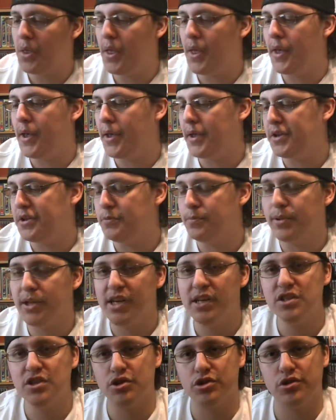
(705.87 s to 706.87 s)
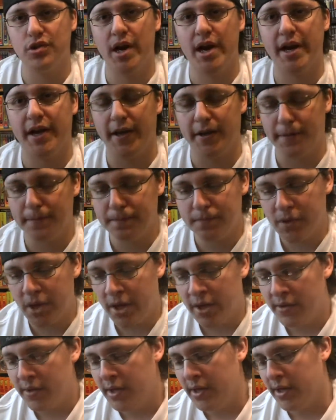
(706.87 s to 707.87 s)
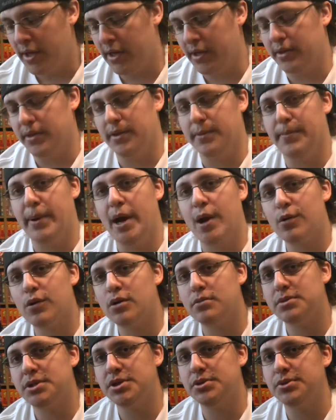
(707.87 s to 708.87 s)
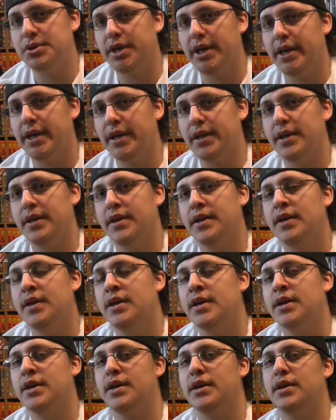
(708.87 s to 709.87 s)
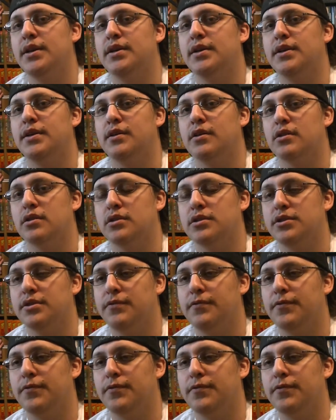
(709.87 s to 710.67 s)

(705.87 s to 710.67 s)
and you play as a dragon, and the power-ups you get are in the